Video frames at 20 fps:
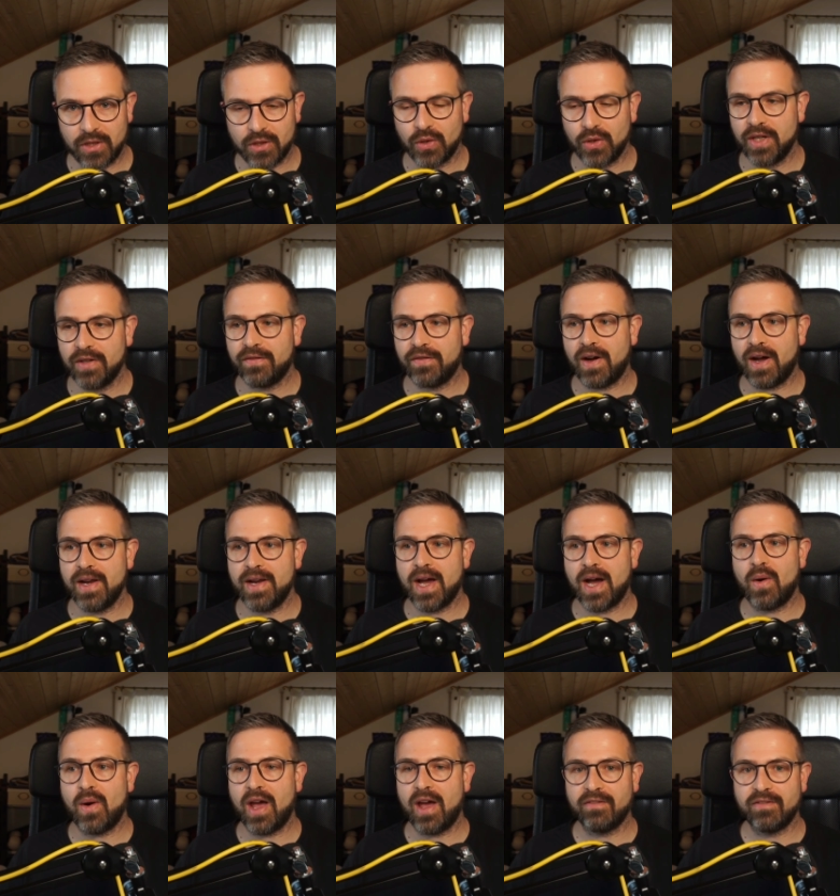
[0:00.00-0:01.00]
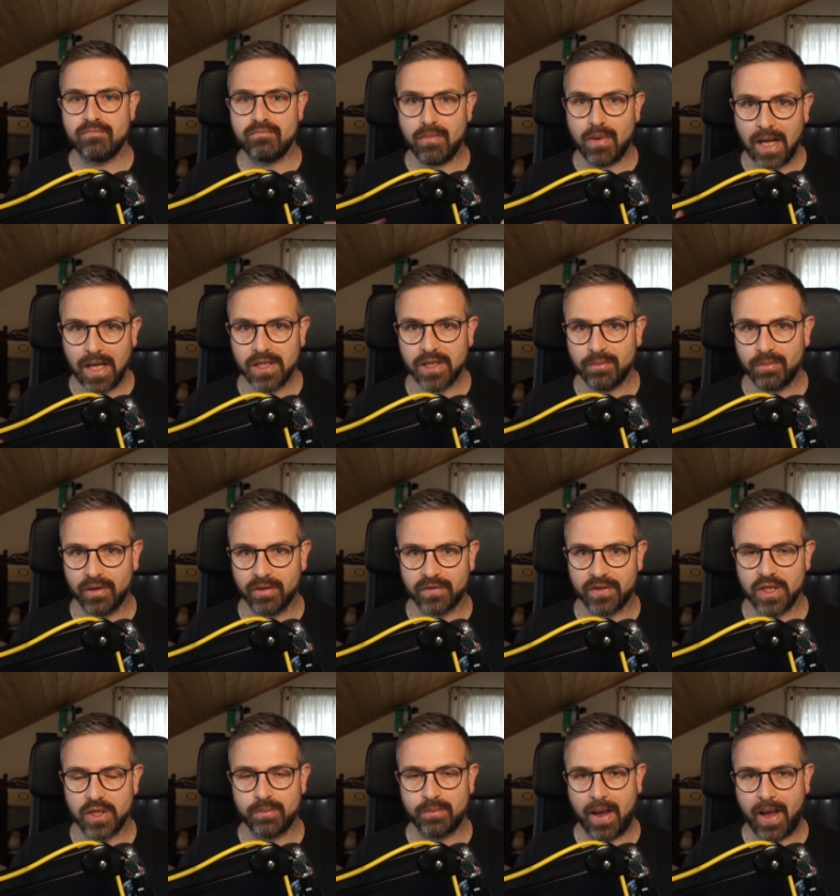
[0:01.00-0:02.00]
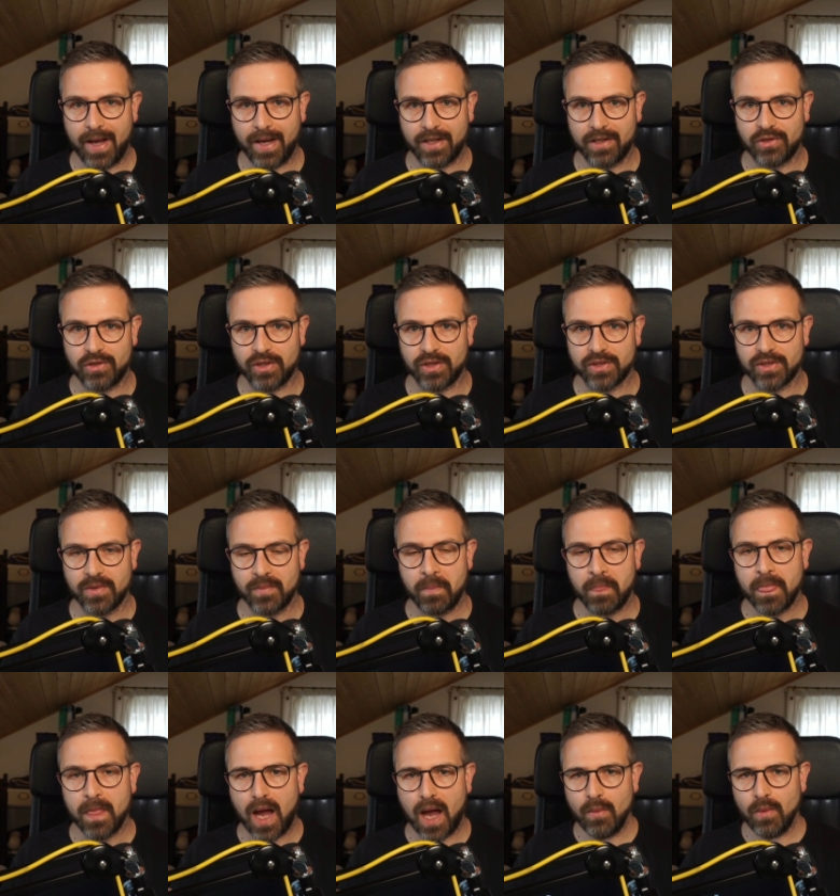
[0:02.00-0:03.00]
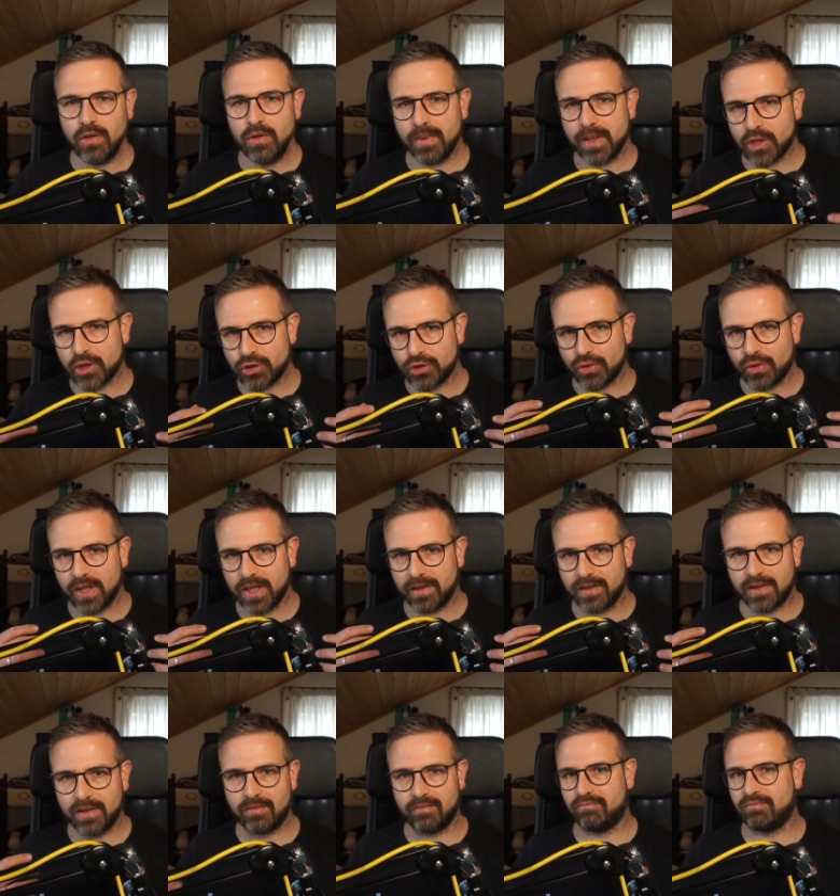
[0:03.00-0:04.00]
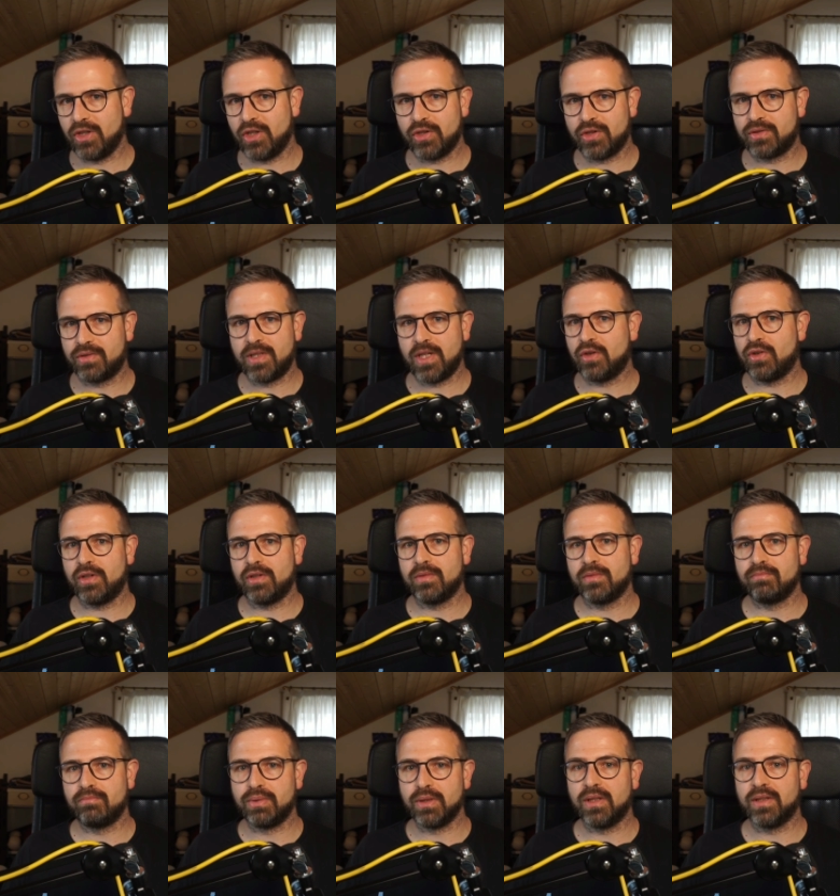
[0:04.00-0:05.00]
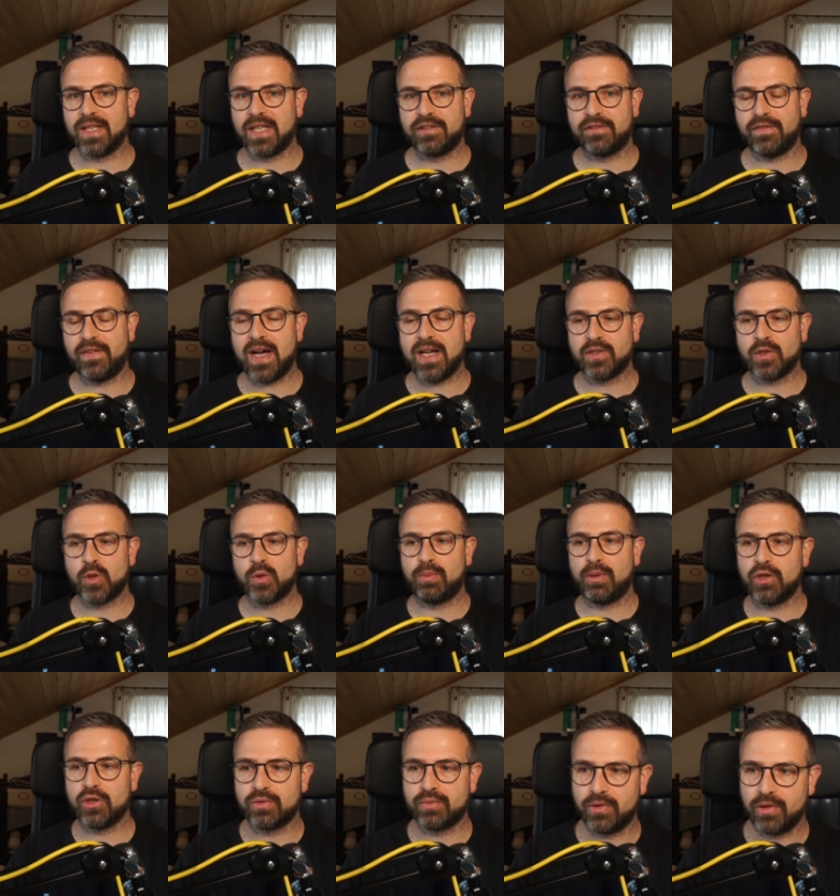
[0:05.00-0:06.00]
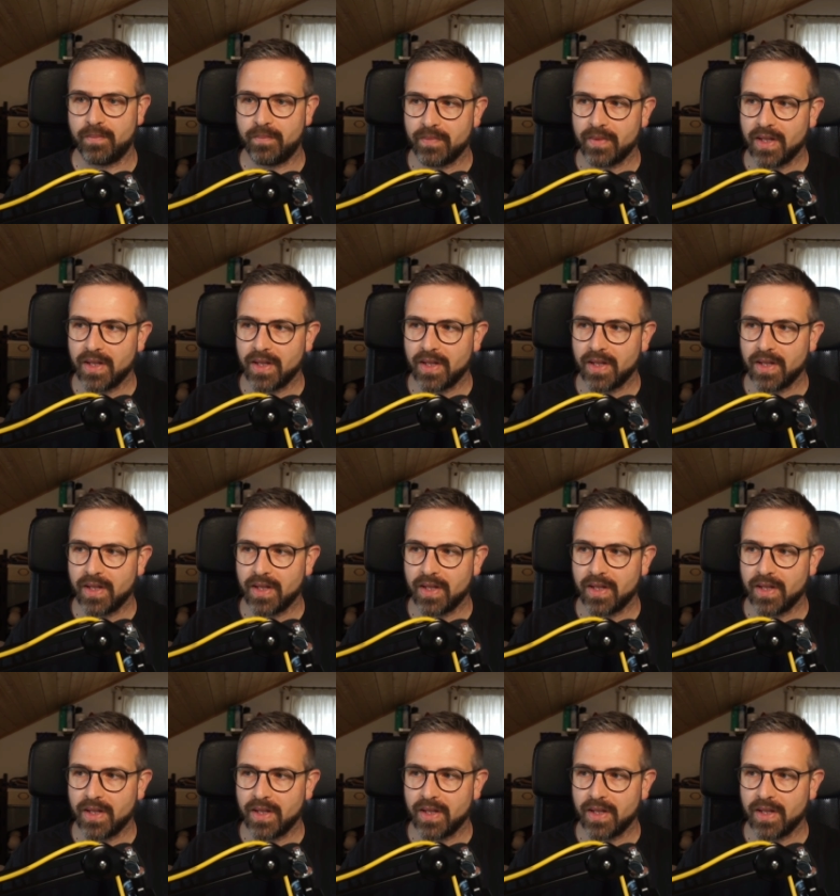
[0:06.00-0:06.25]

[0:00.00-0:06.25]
So if I now have multiple of these packages, I want to make sure that they're built as fast as possible.